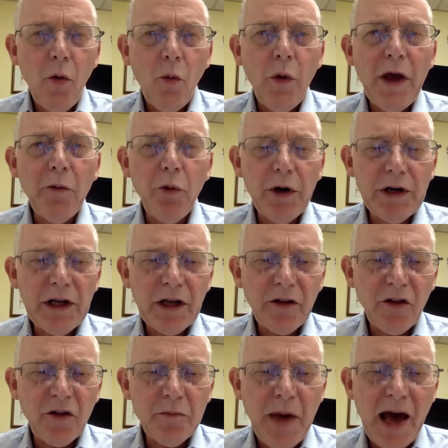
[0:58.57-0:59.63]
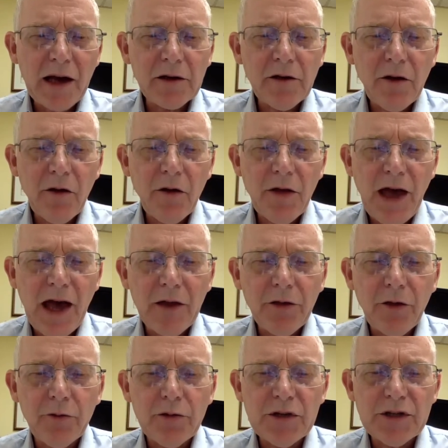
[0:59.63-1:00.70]
we would expect that
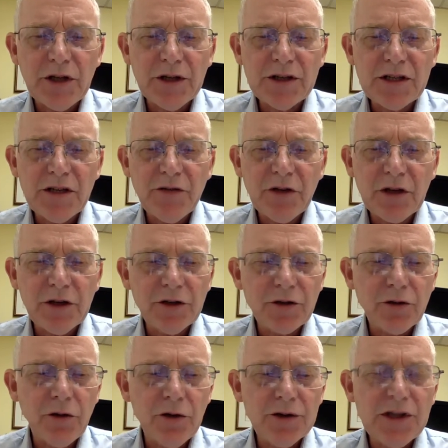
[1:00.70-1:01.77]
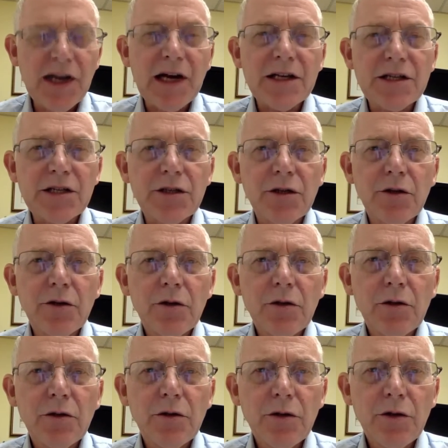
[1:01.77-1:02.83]
the results of a control test
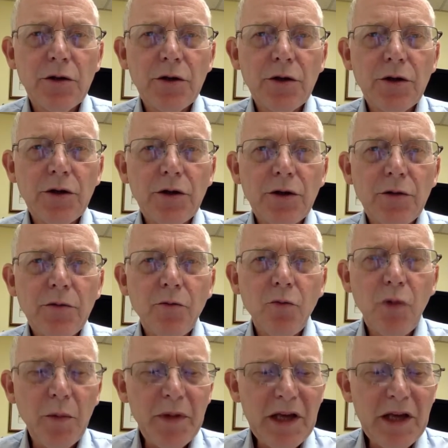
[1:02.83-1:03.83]
will